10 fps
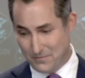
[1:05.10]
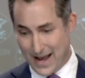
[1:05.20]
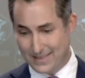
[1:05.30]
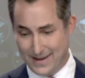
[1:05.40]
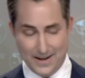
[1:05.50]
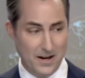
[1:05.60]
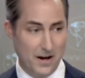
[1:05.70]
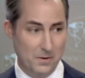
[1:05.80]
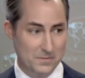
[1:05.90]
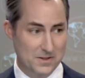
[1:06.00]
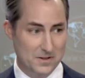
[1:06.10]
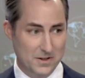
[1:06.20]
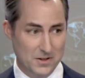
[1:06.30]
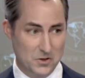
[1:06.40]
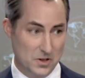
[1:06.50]
the fact that it comes
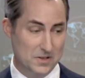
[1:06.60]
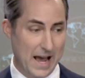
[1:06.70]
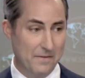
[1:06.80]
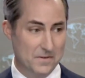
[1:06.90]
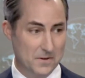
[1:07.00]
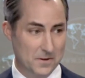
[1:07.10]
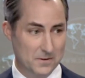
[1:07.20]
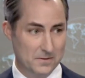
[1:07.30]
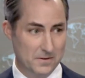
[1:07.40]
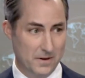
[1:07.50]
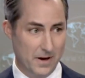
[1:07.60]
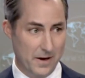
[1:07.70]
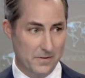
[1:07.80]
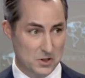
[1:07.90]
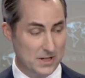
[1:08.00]
just after
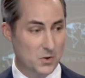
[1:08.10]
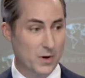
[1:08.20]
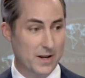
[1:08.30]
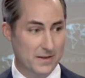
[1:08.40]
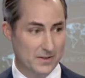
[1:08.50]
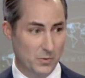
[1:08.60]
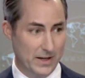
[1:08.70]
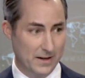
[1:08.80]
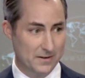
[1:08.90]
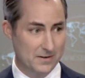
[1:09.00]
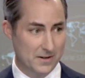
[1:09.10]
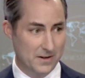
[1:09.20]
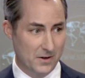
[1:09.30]
the G20 this weekend,